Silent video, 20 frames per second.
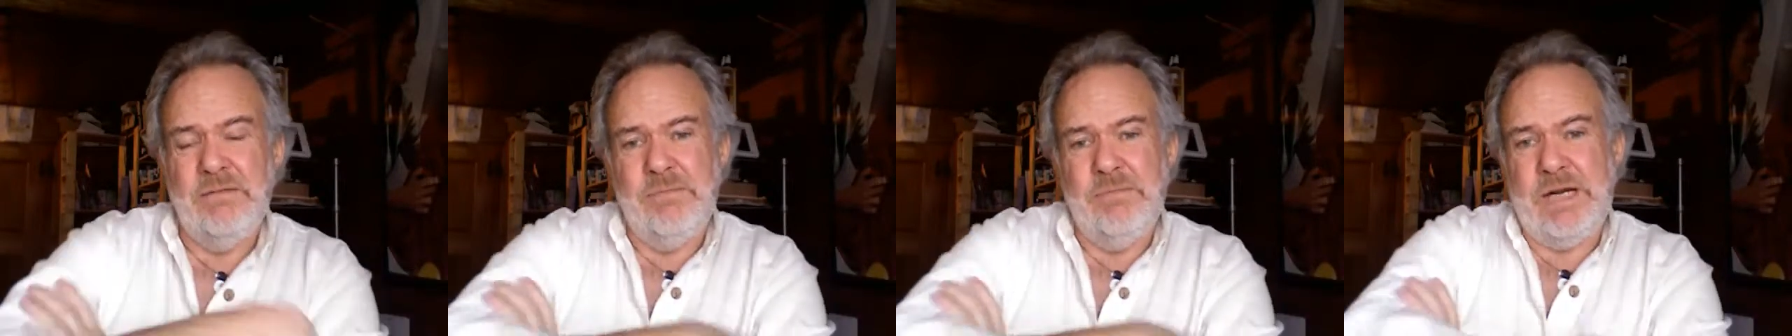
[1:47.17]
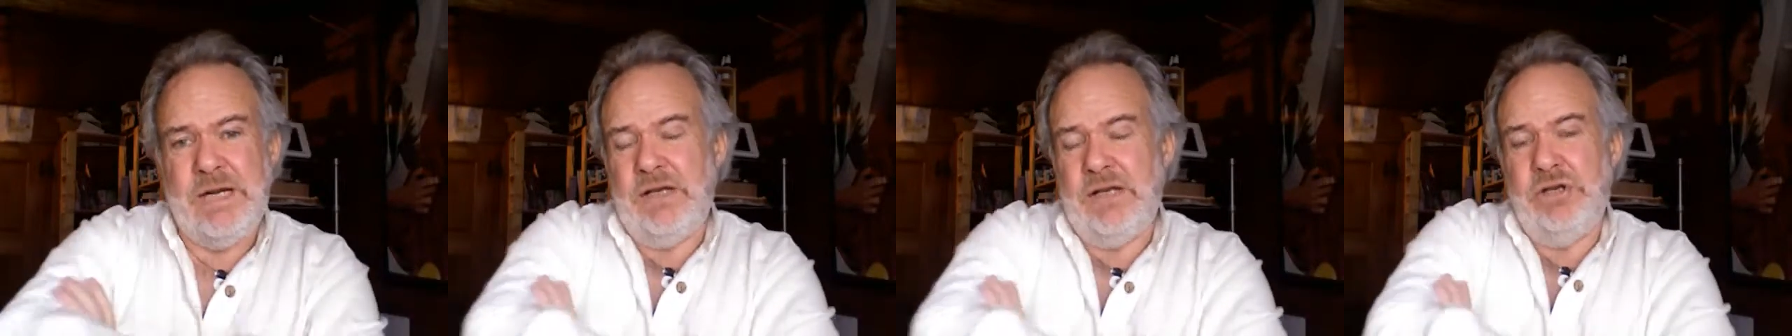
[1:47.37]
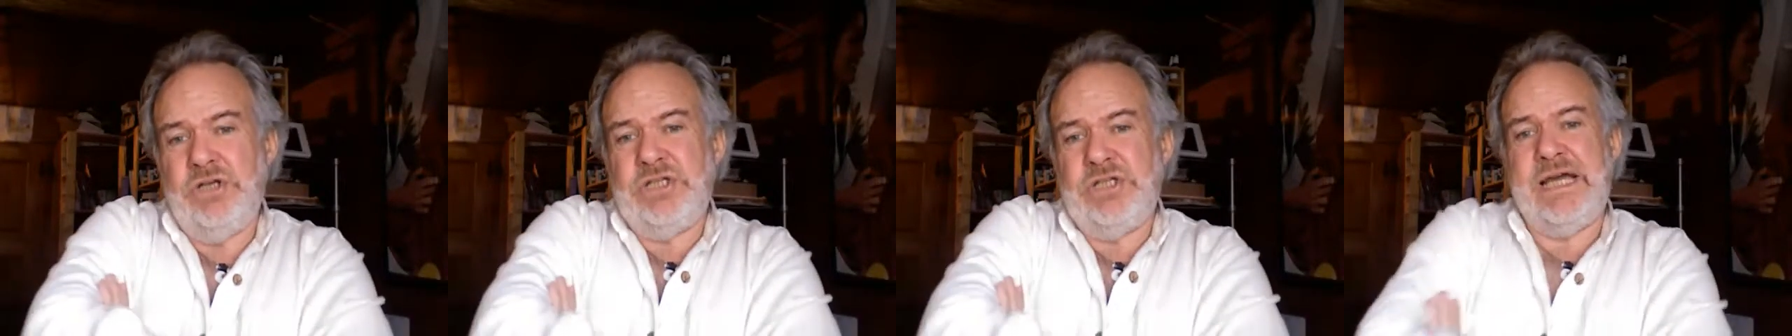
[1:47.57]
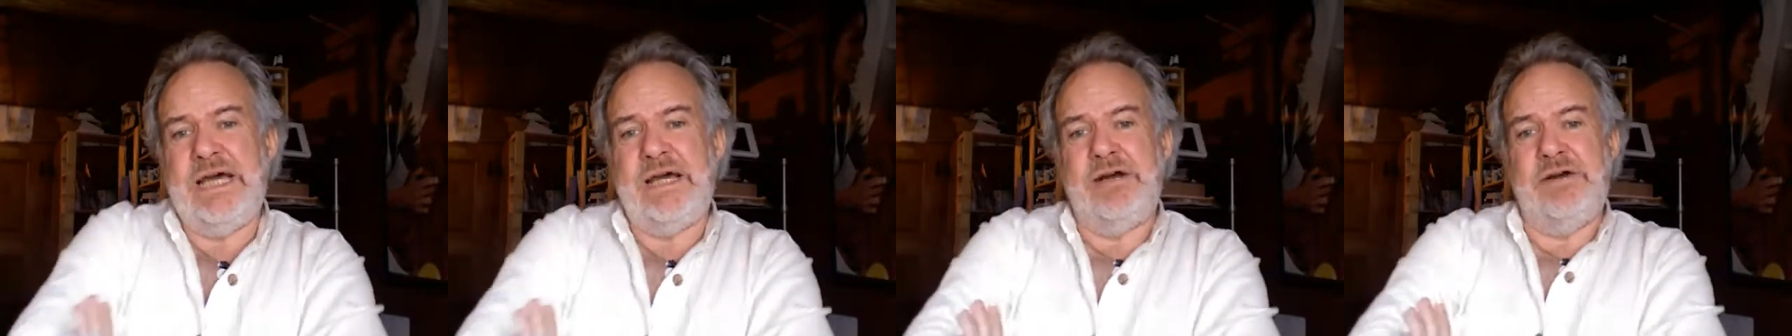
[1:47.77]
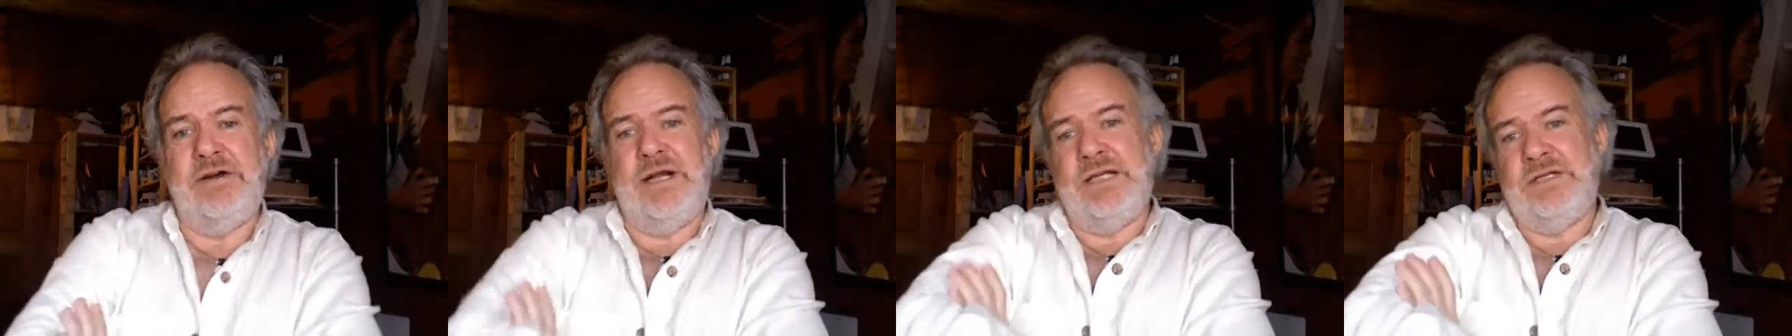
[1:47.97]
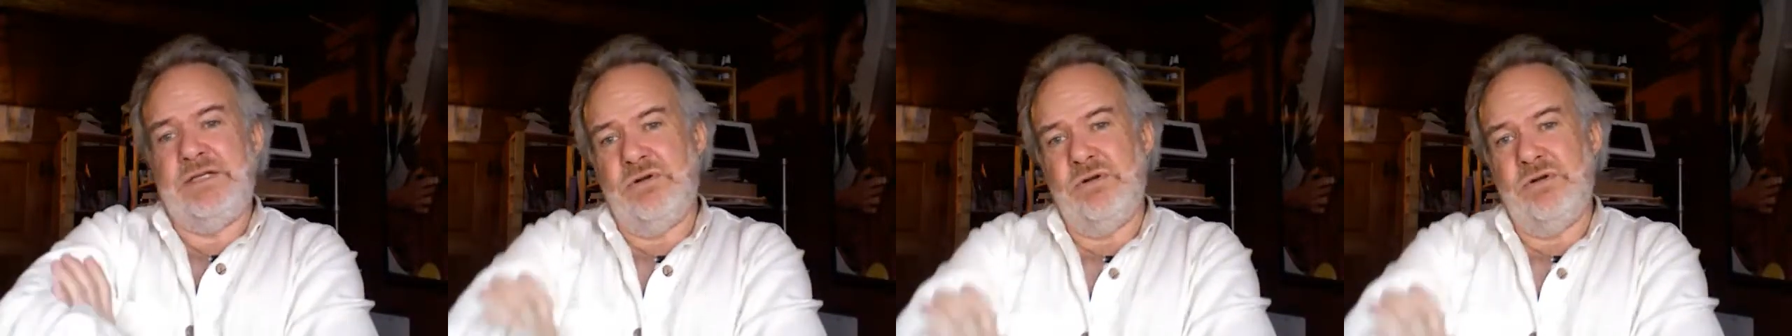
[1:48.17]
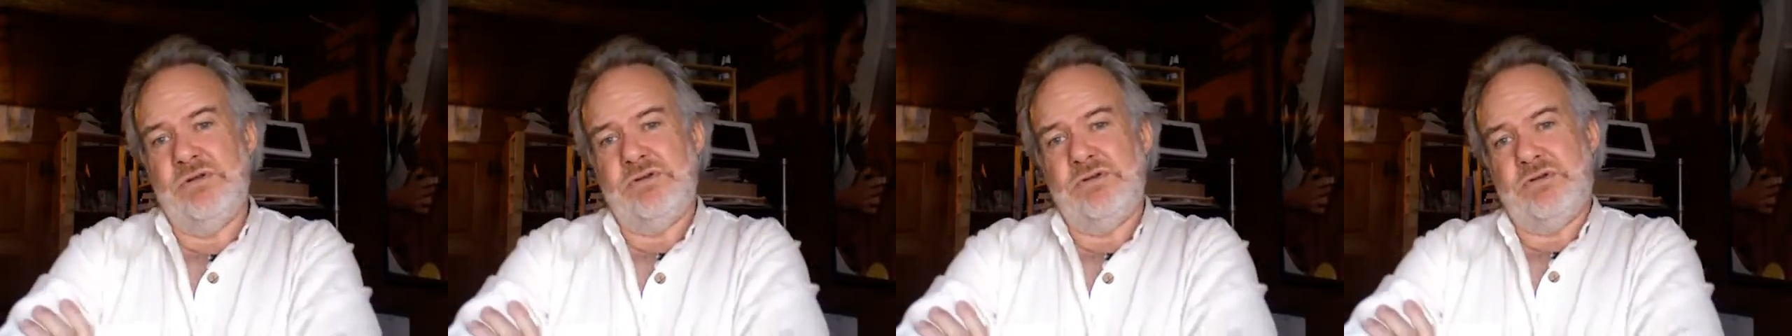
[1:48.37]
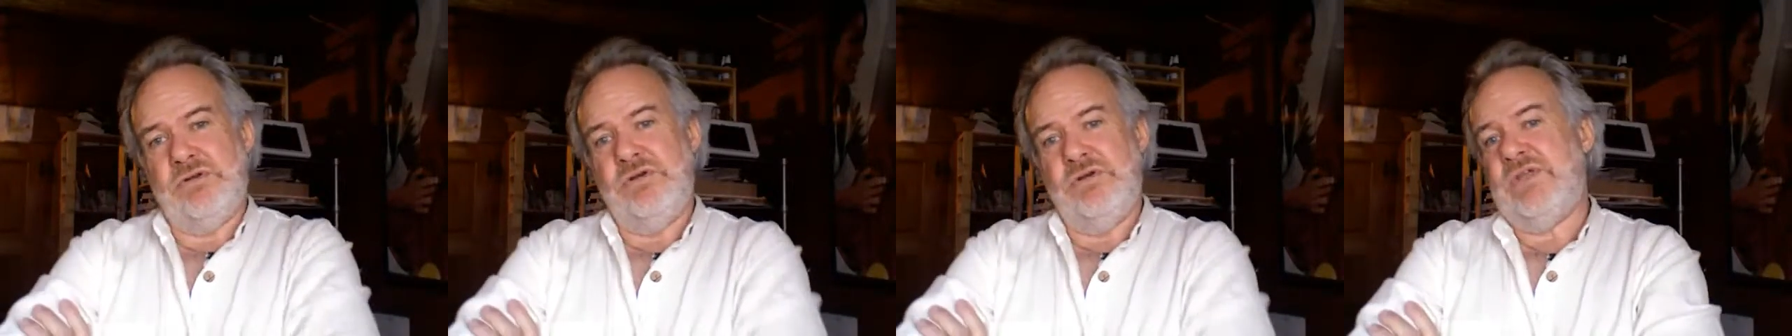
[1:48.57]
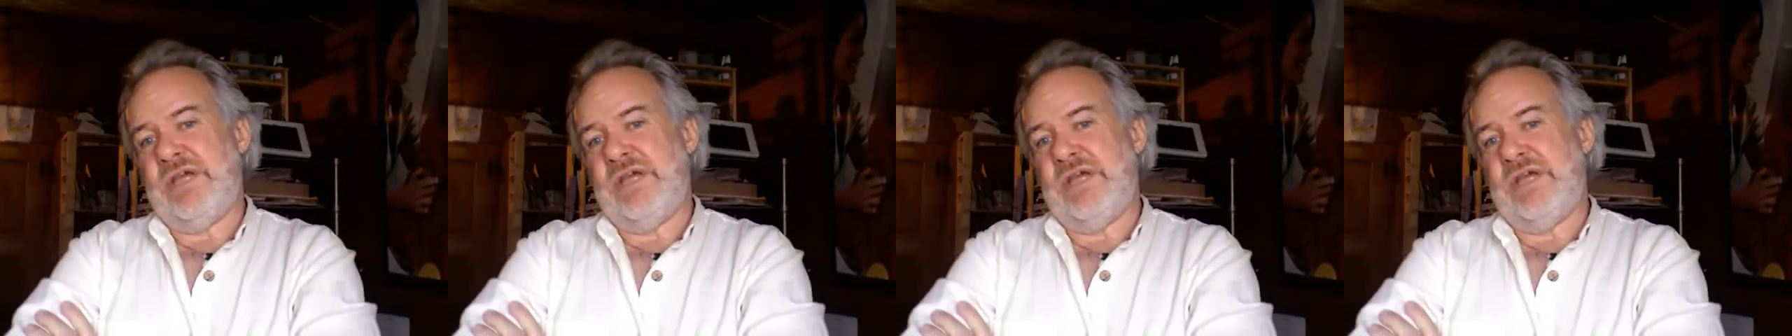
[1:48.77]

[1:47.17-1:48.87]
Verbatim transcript: But I looked at her, and I told her the truth.